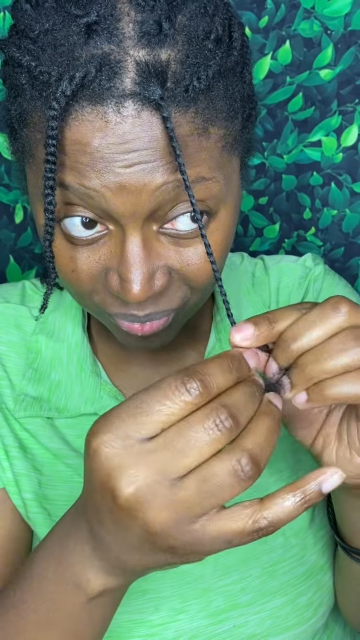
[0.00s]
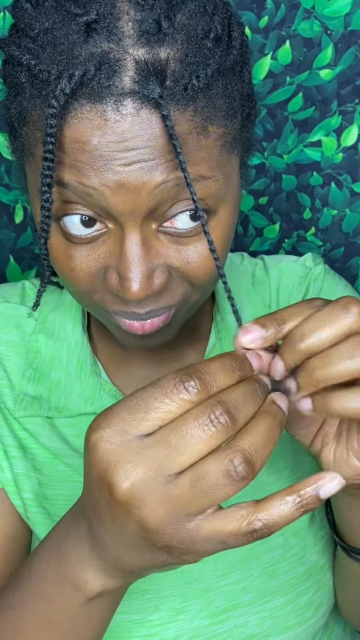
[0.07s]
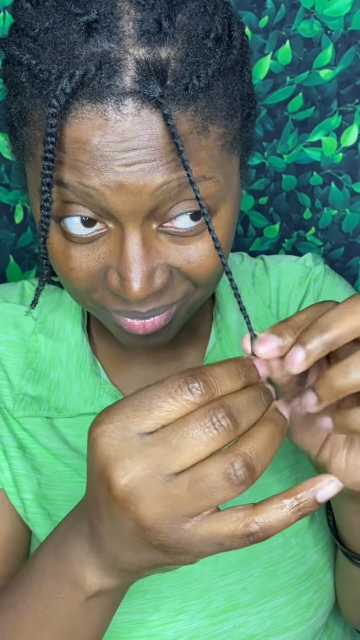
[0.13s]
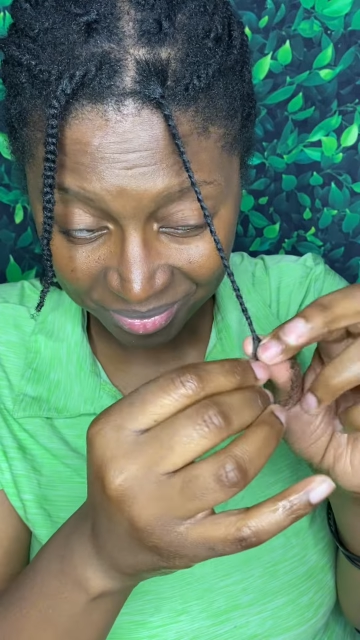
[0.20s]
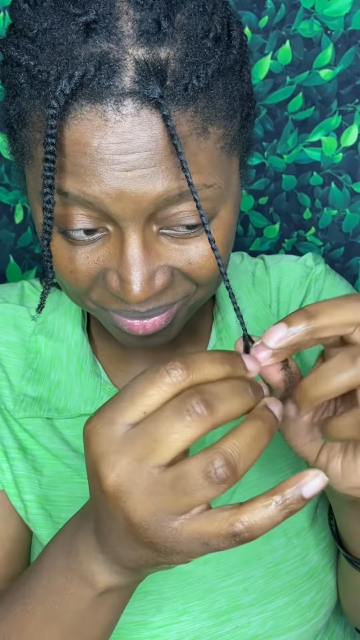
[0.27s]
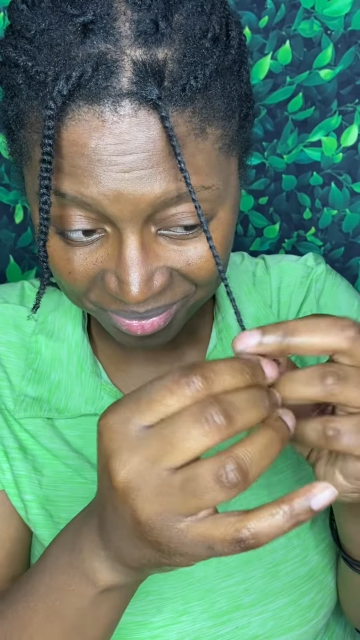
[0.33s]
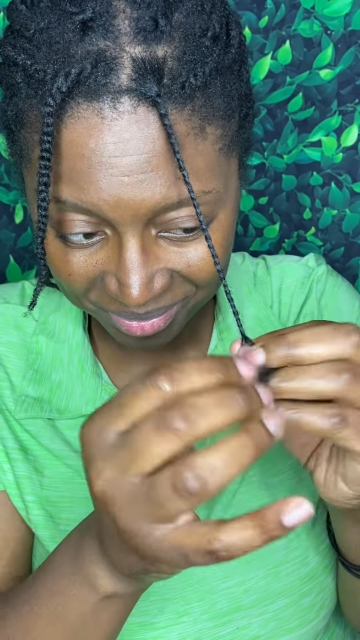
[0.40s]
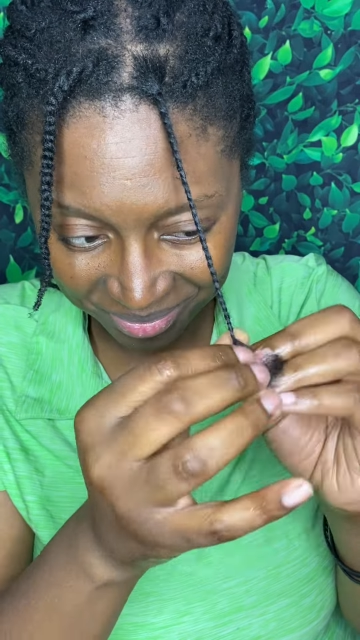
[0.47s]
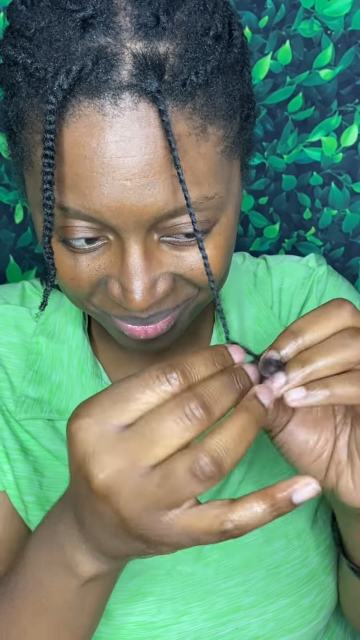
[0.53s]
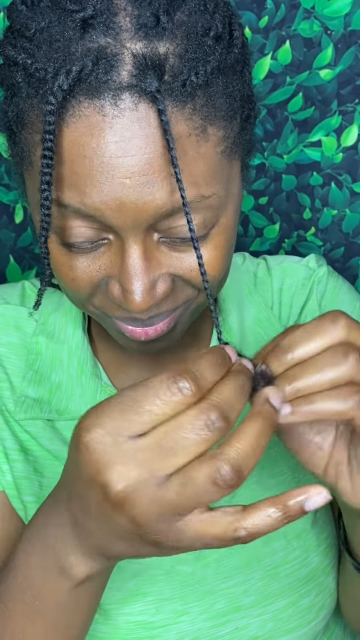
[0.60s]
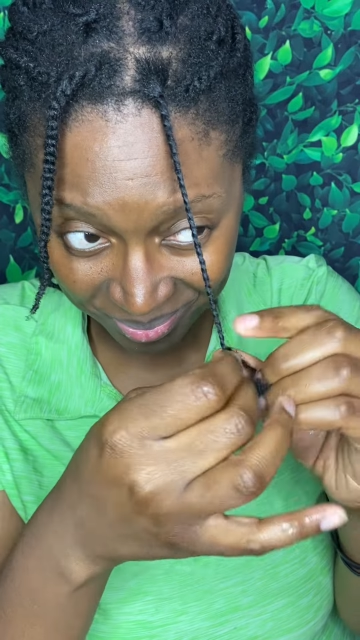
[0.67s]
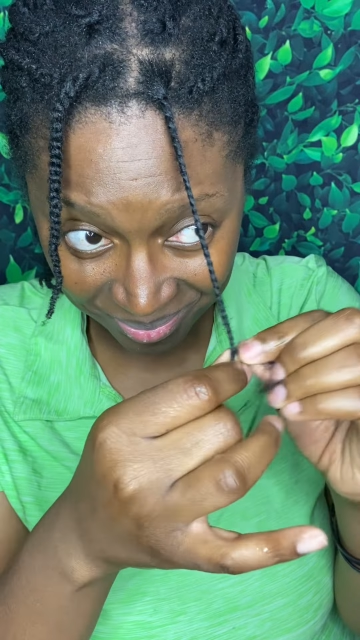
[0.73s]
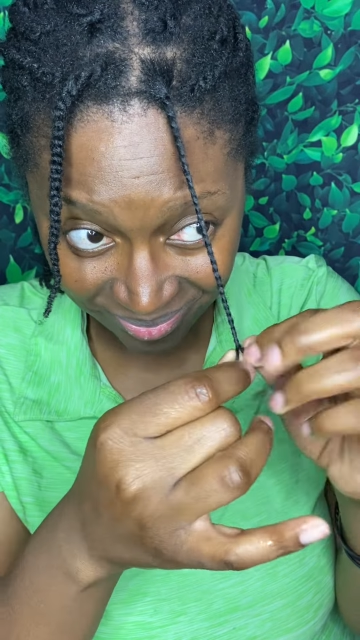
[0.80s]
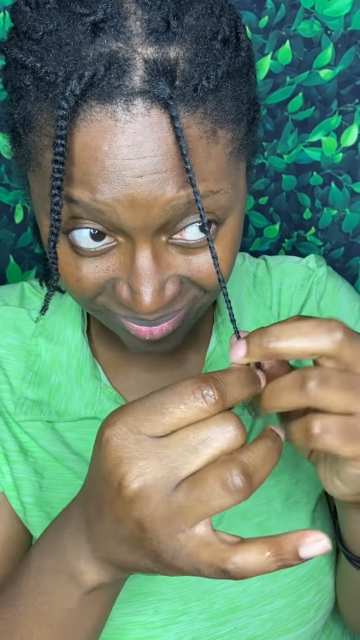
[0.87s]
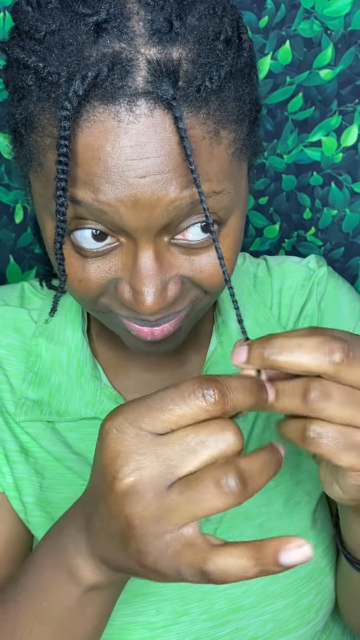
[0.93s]
just
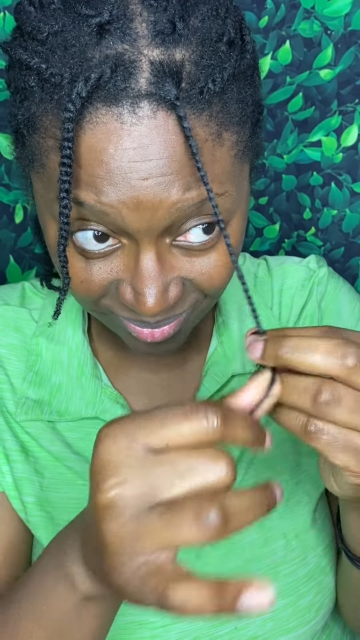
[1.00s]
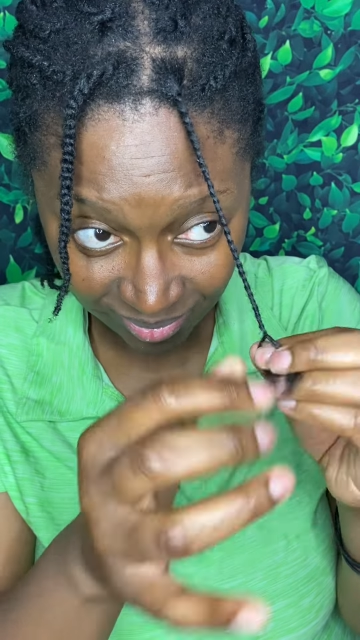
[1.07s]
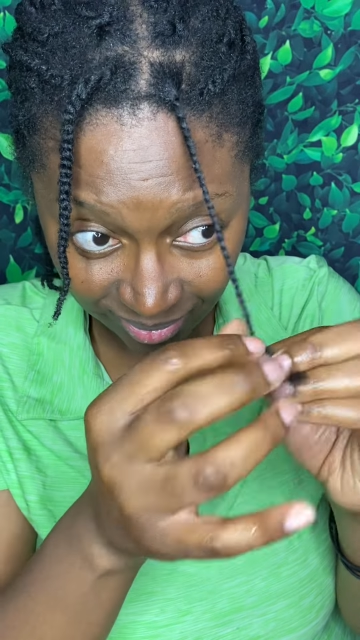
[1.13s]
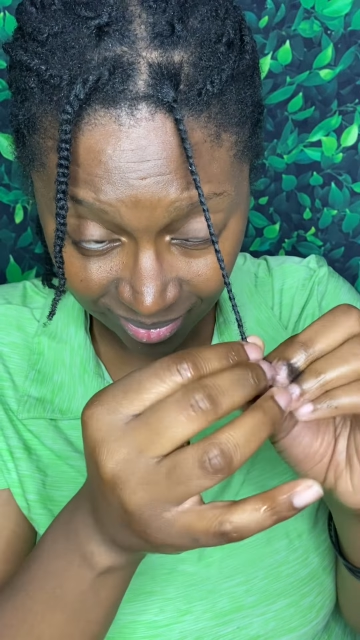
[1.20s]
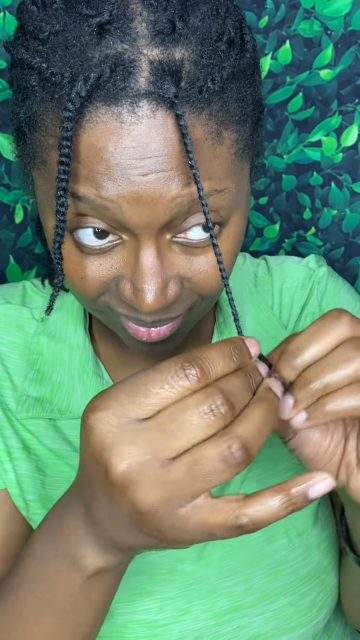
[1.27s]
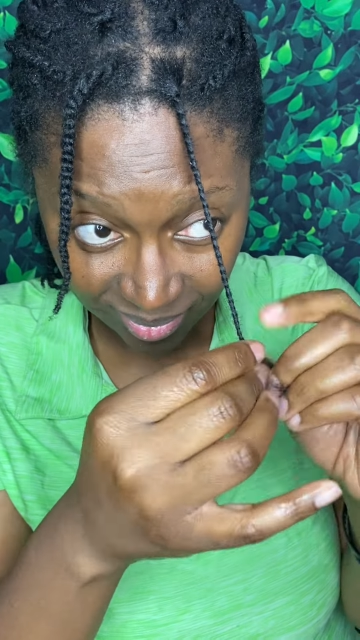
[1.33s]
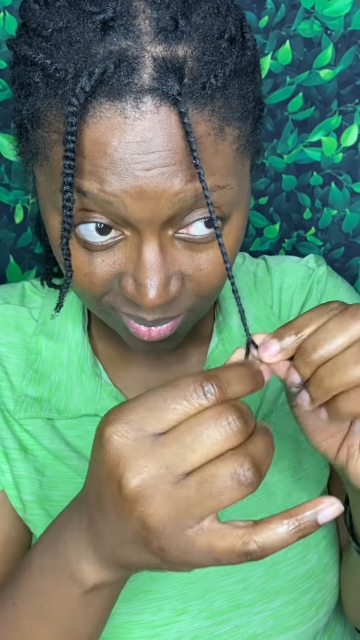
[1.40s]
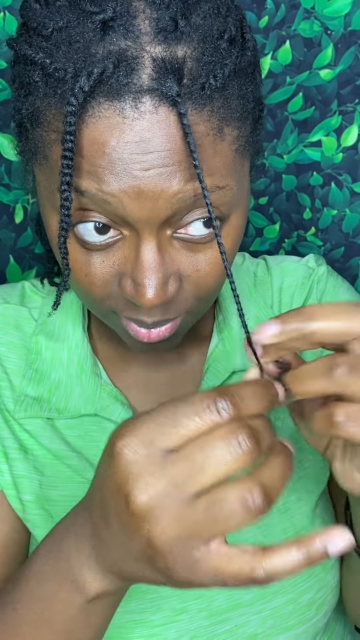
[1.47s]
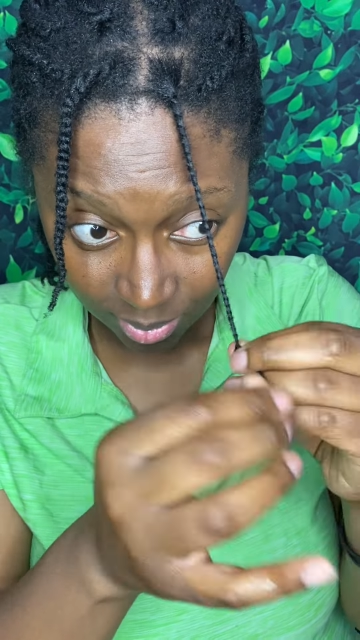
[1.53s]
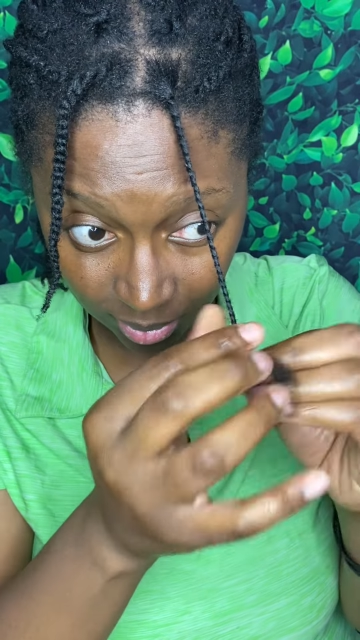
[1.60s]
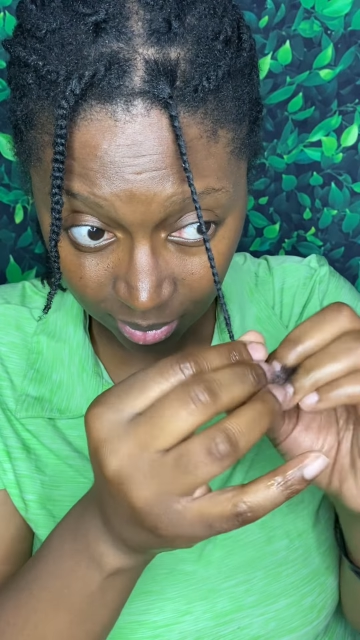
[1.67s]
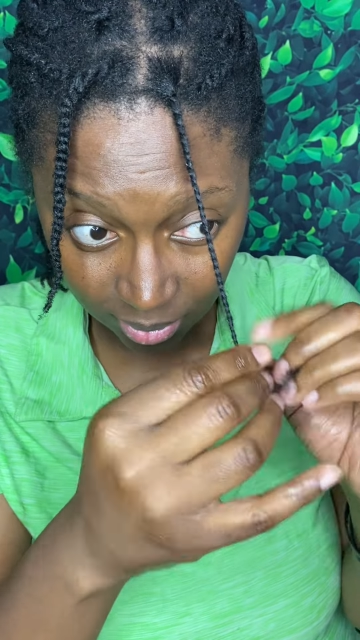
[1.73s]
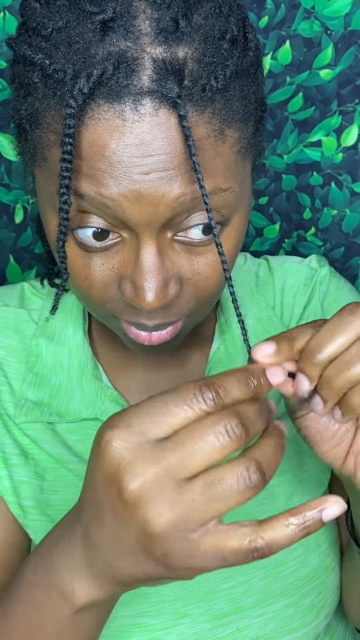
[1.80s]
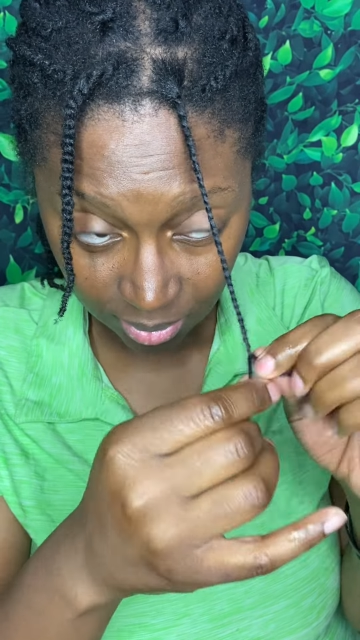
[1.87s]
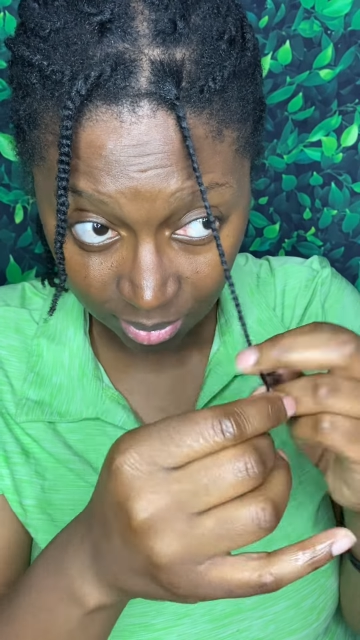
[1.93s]
very lightweight
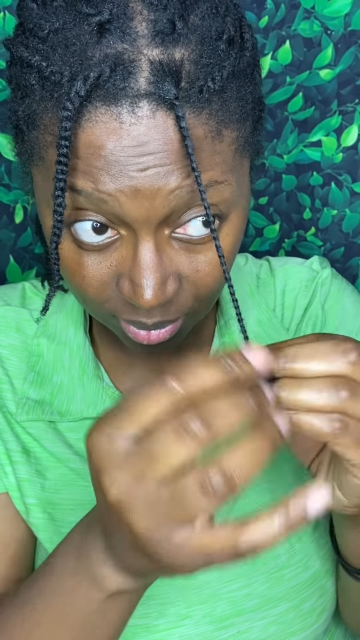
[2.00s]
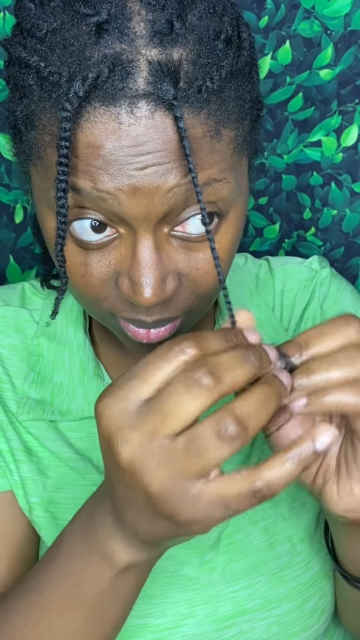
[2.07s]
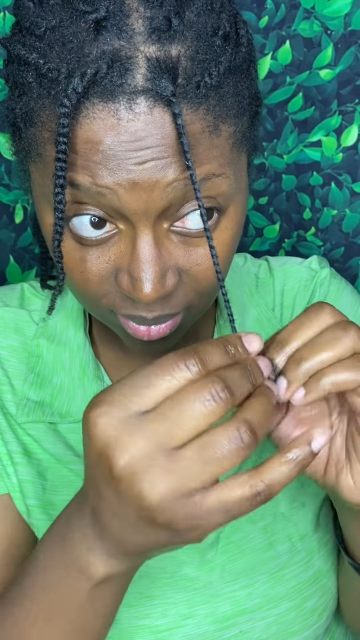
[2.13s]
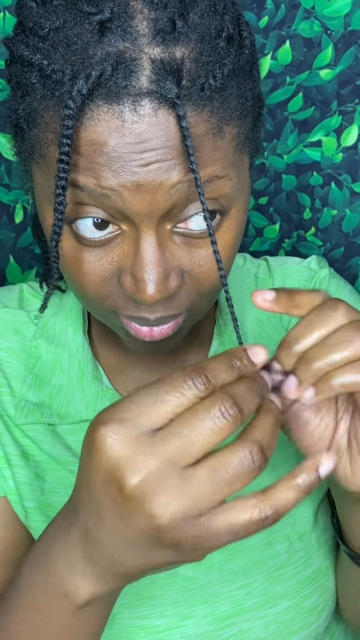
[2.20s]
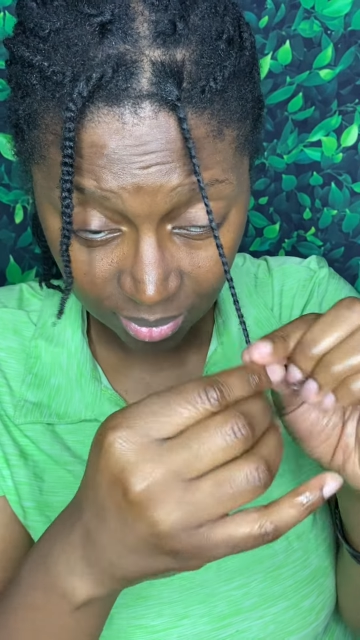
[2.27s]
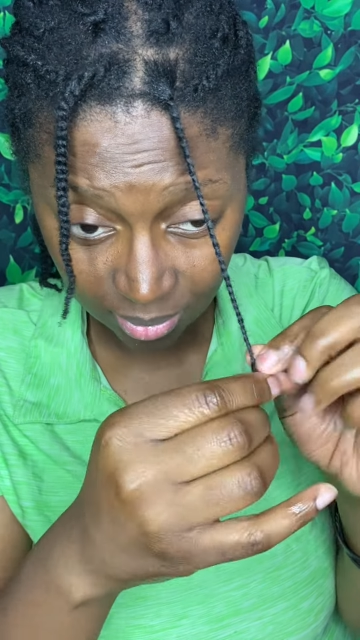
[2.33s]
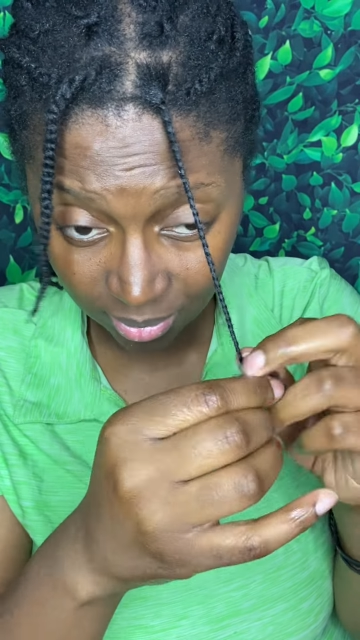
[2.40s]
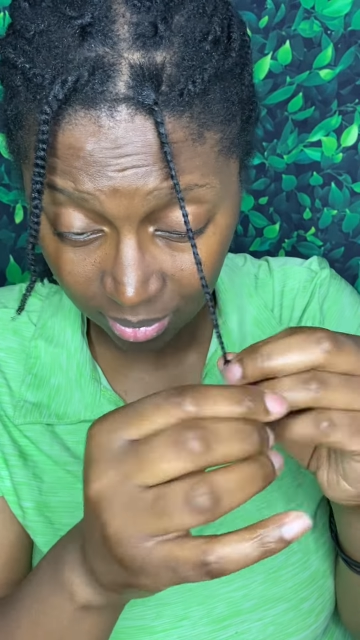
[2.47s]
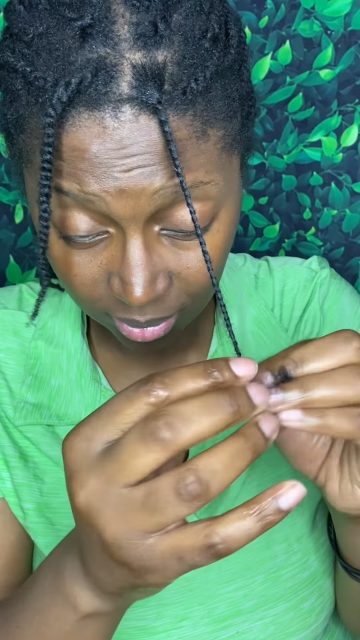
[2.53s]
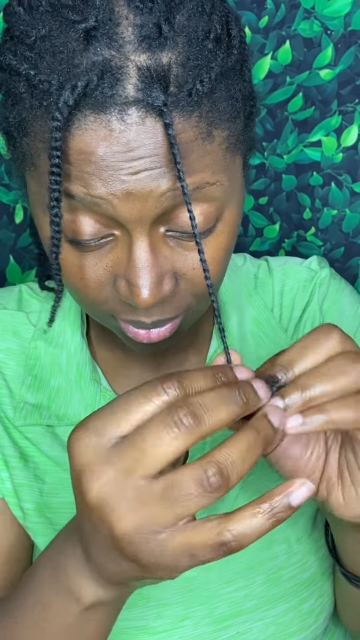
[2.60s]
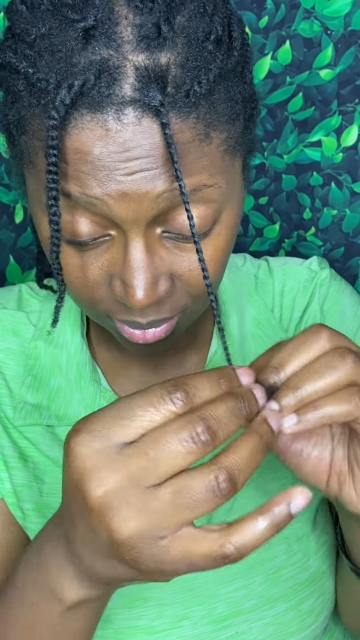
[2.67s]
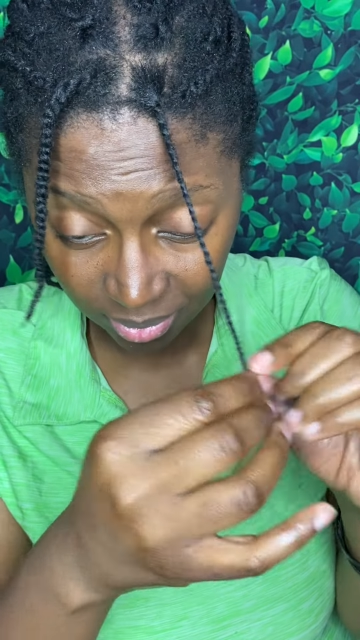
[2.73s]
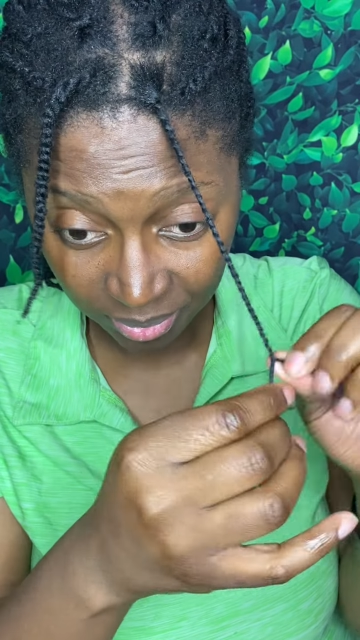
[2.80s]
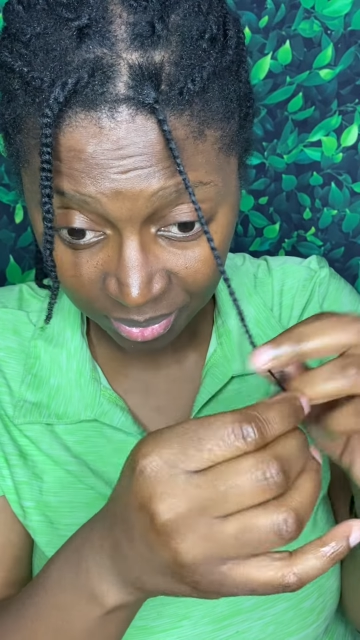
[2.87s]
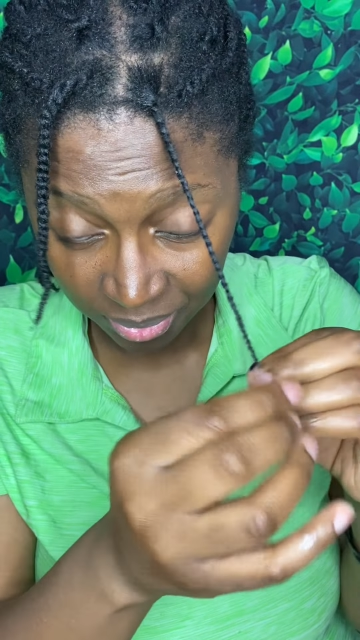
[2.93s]
and just
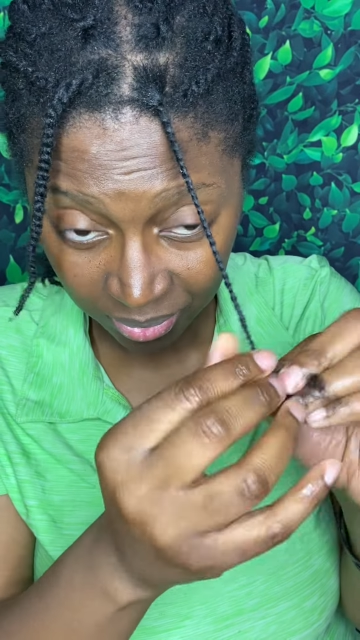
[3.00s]
hydrating,